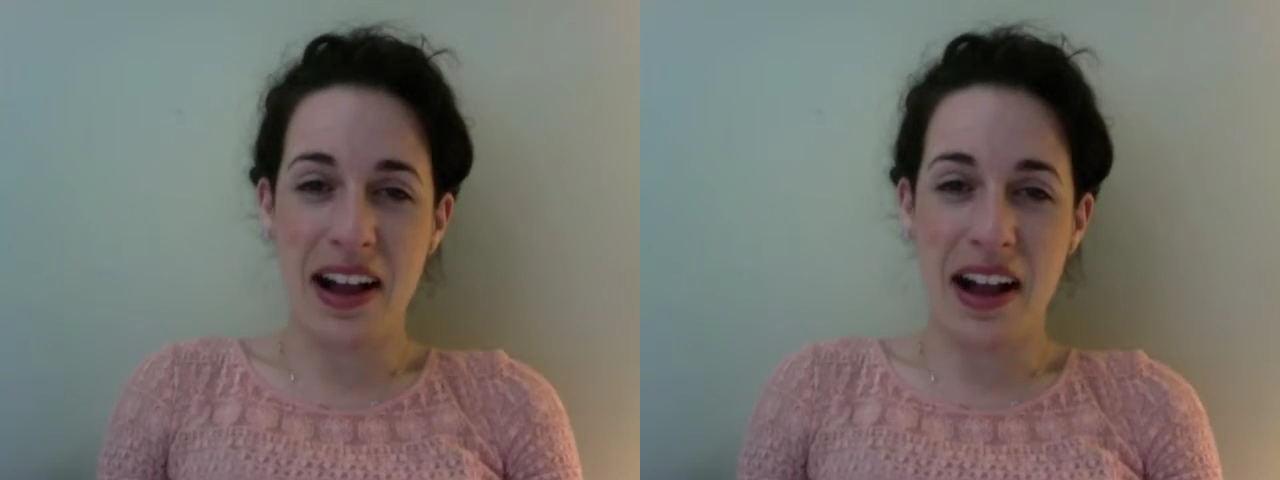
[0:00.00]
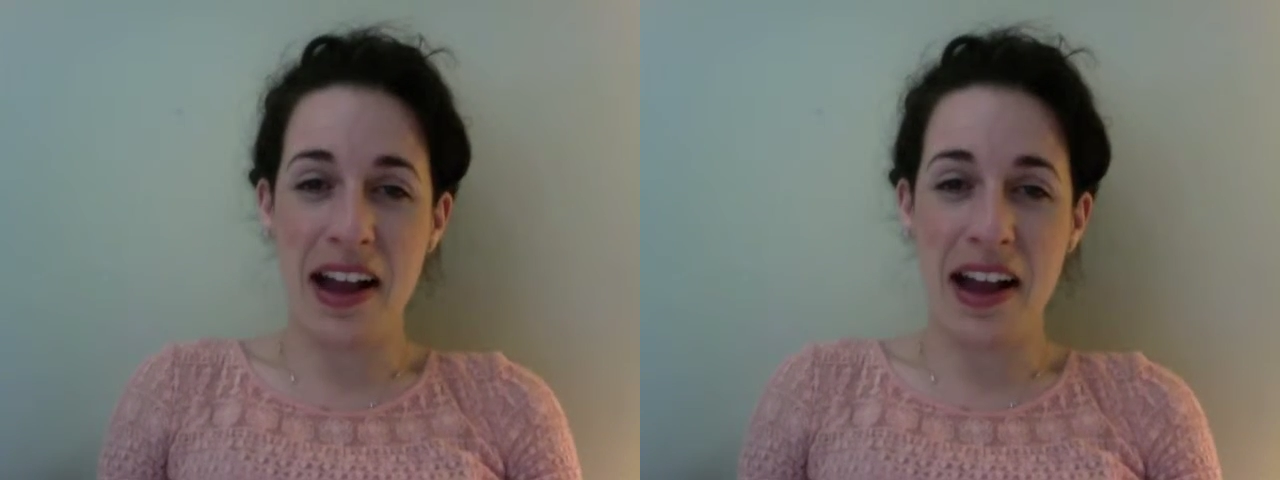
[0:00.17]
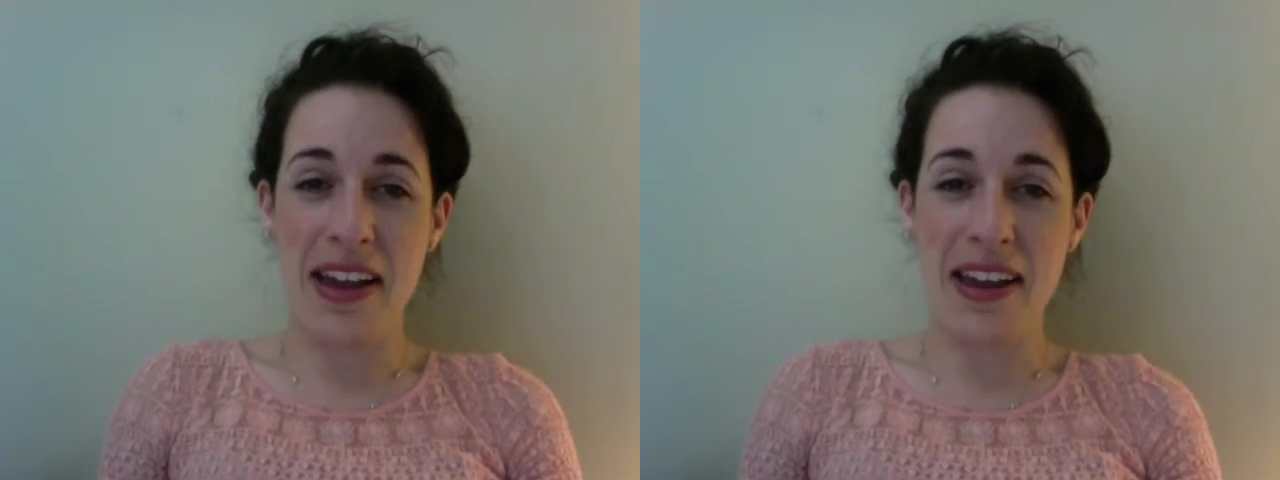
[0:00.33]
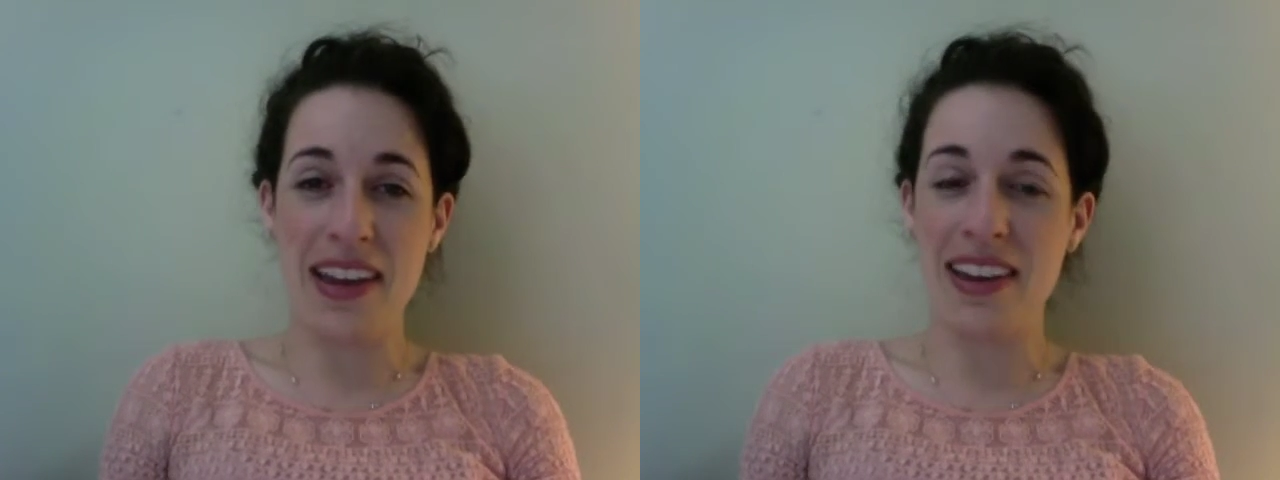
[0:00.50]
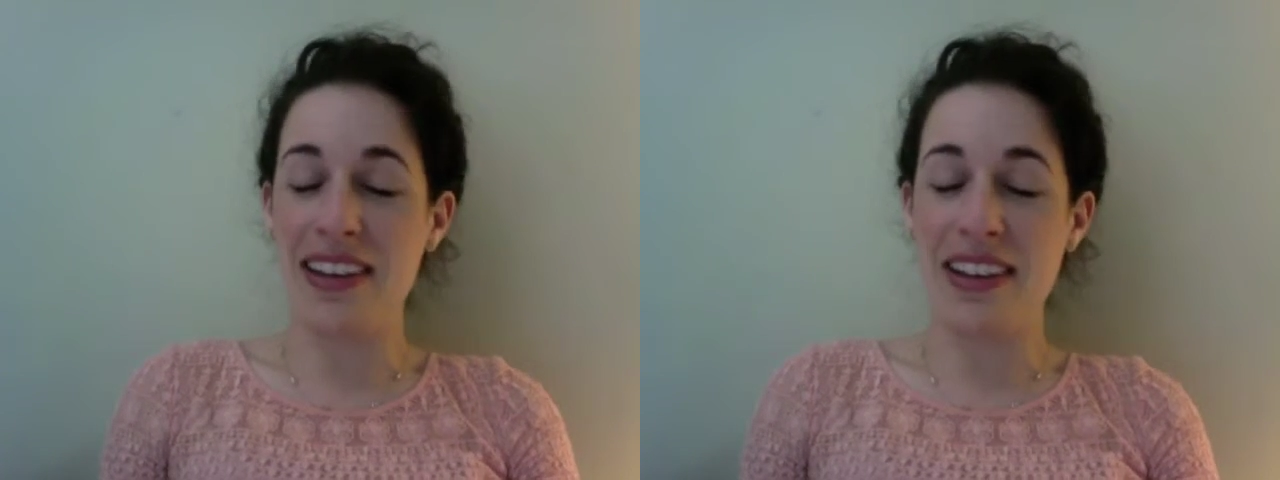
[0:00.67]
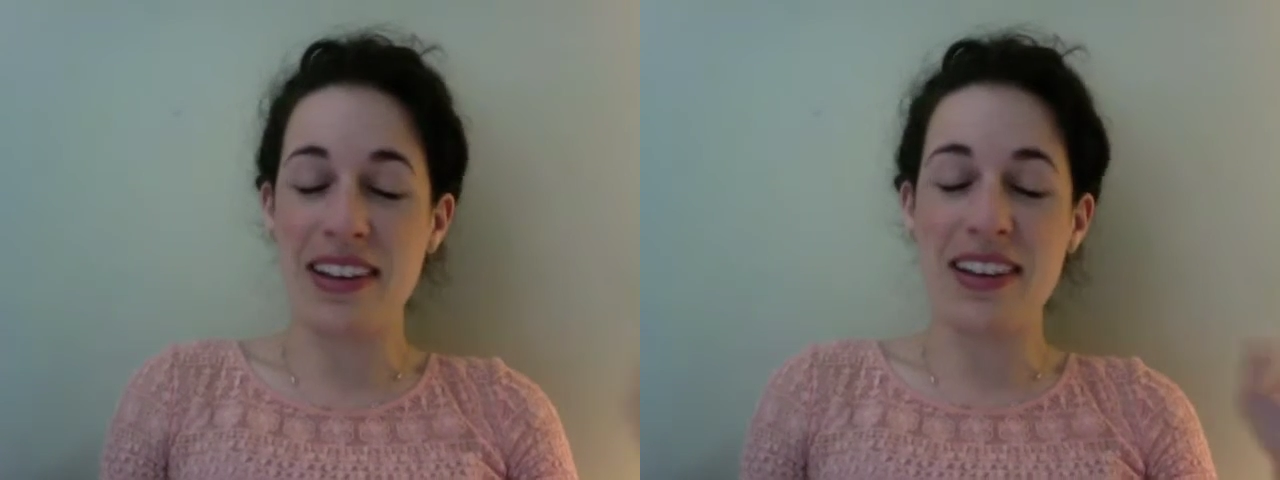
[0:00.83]
I
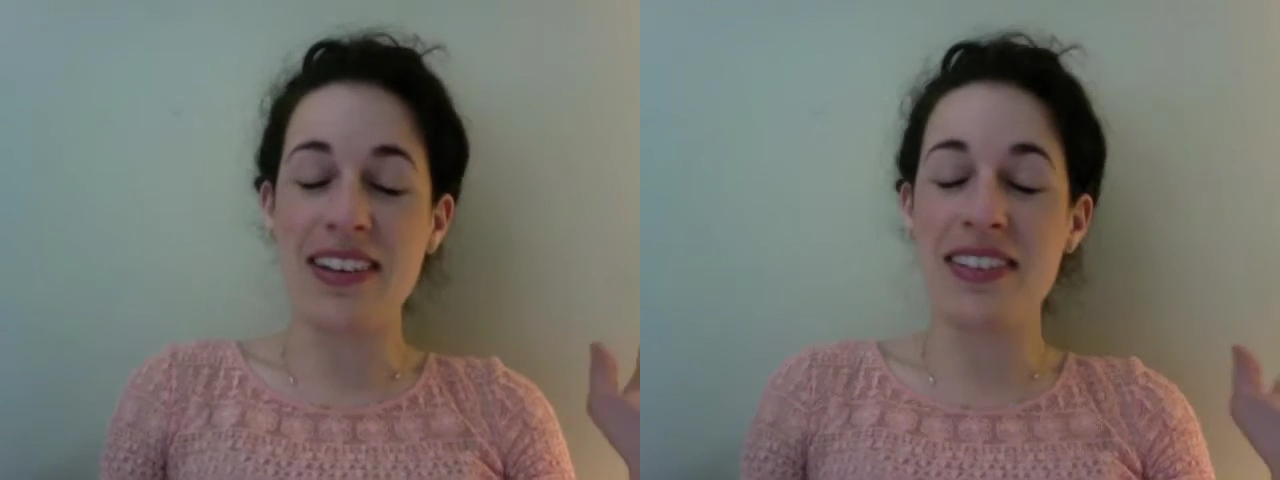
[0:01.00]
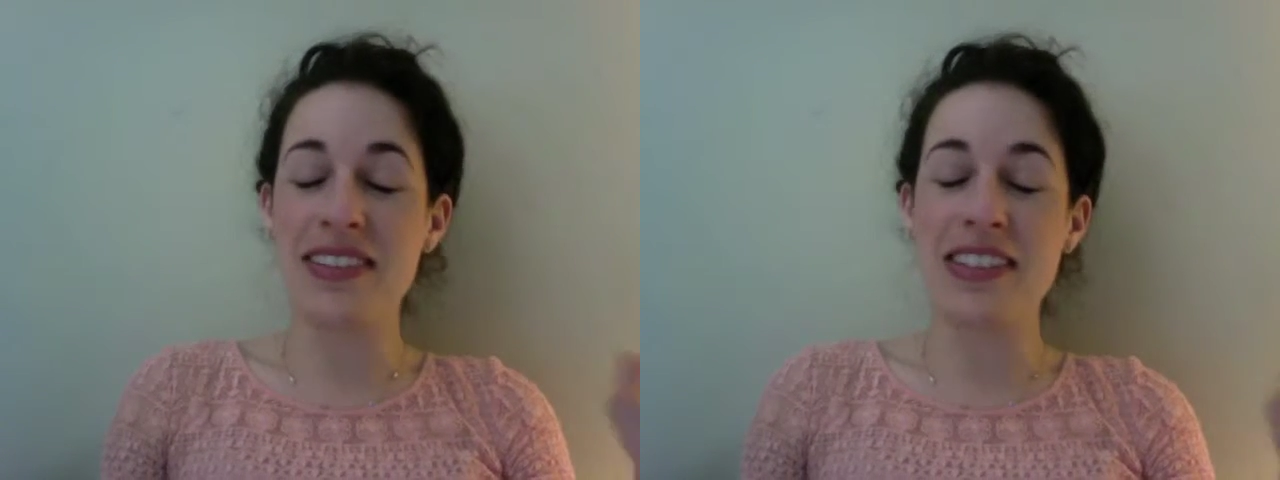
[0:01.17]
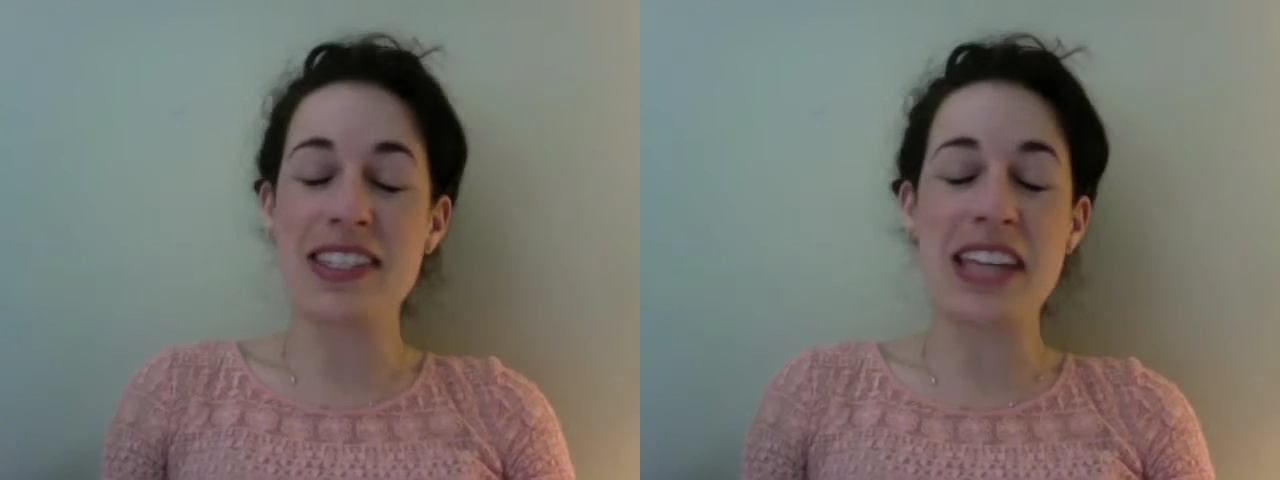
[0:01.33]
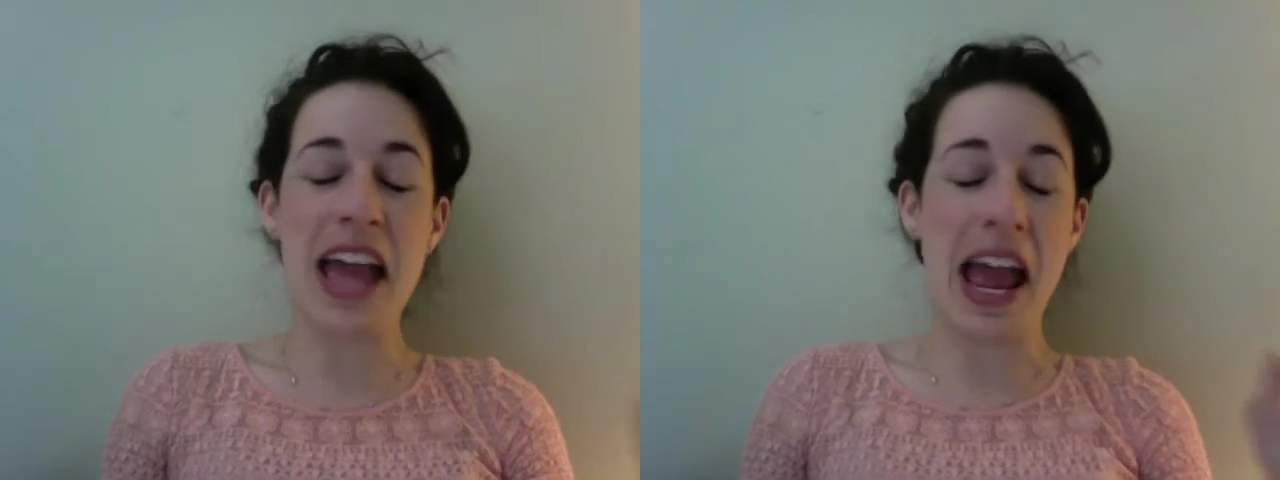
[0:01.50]
To